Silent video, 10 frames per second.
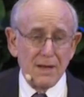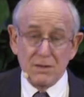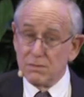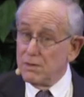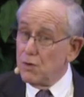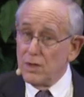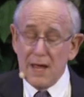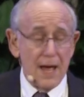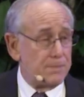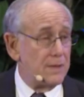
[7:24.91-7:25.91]
It literally
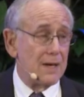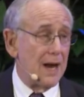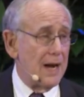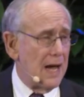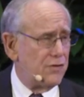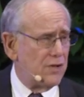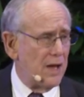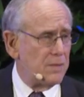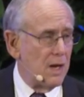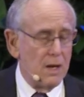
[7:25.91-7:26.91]
happened. And I
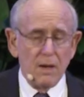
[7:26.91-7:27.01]
said,